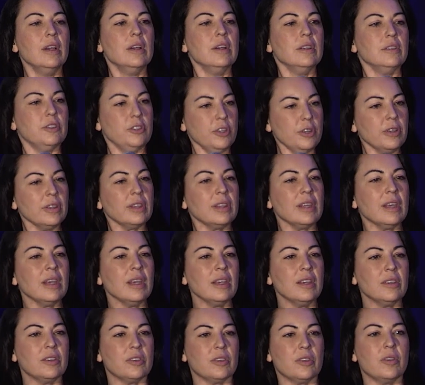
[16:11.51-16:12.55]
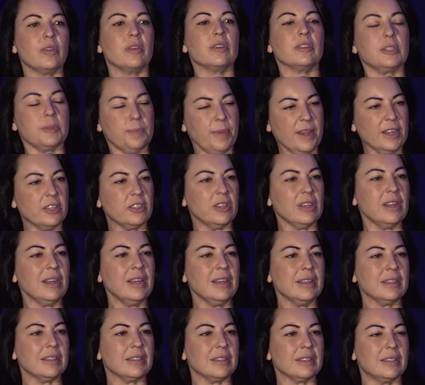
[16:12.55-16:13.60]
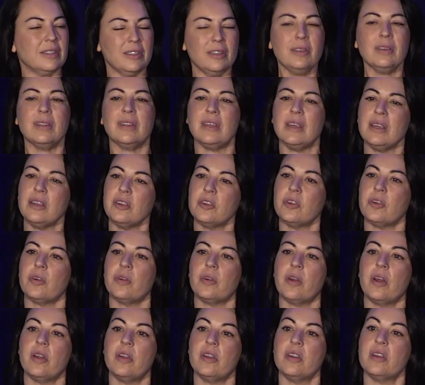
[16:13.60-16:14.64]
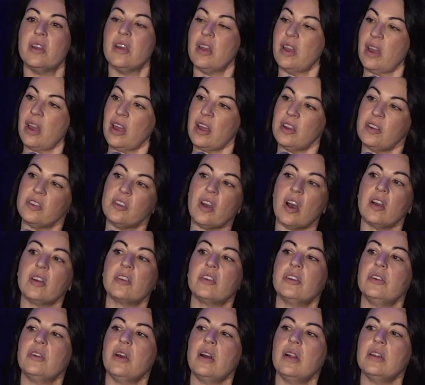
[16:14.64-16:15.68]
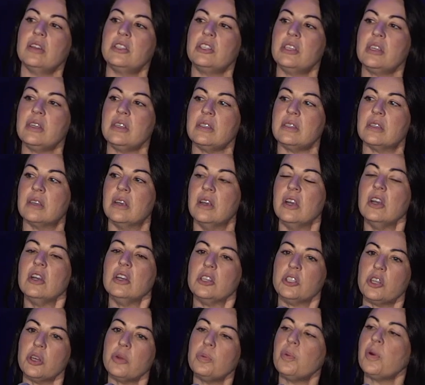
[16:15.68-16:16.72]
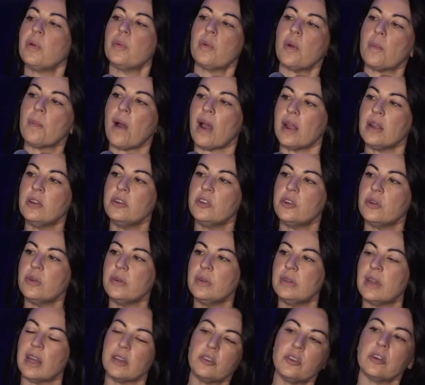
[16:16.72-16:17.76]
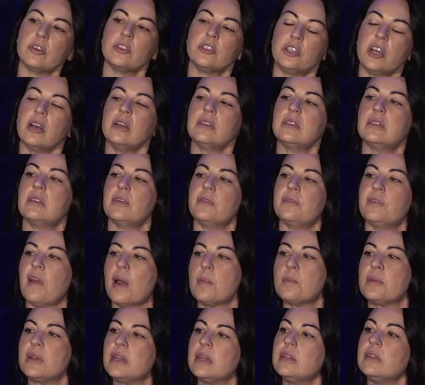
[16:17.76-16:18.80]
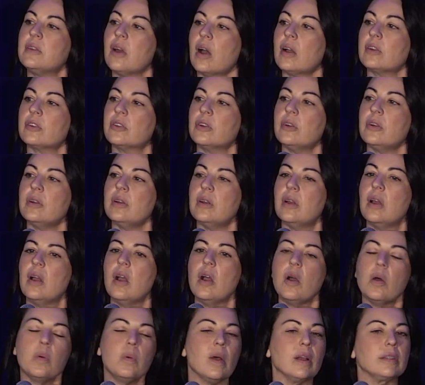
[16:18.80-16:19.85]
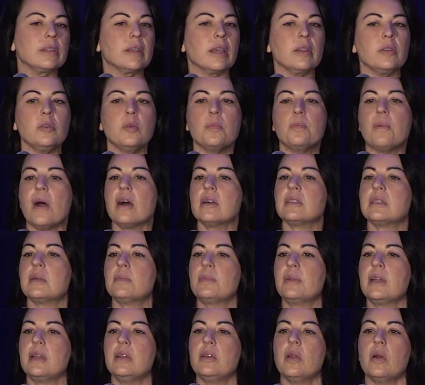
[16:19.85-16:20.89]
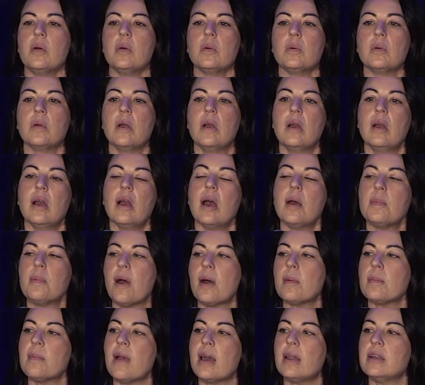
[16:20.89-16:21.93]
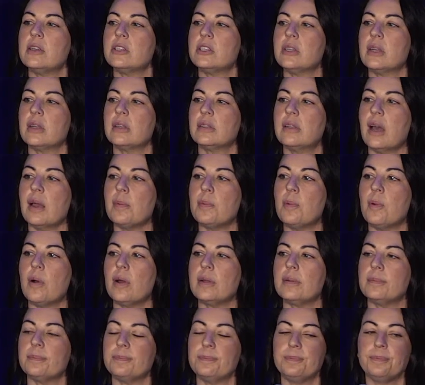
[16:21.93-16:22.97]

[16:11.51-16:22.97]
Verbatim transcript: Do you think you're a specialist? Do you think you're an endocrinologist? Should we remind you that you're just a family doctor? What can you possibly know about managing type 1?